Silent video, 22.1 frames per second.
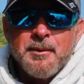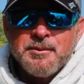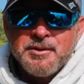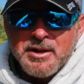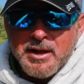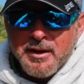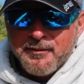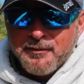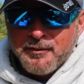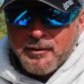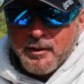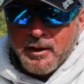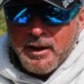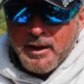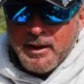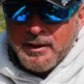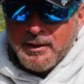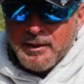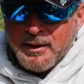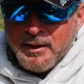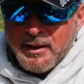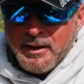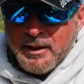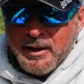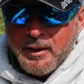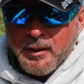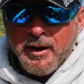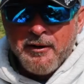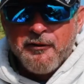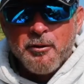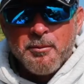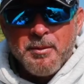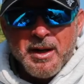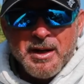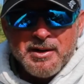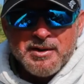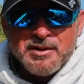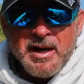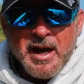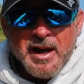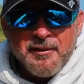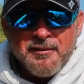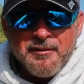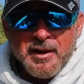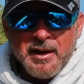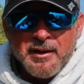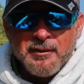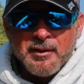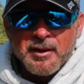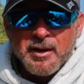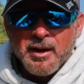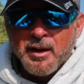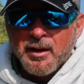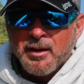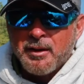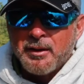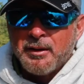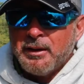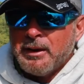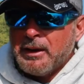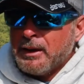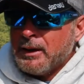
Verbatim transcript: Jeff Kriet, and you know everybody's got a favorite color.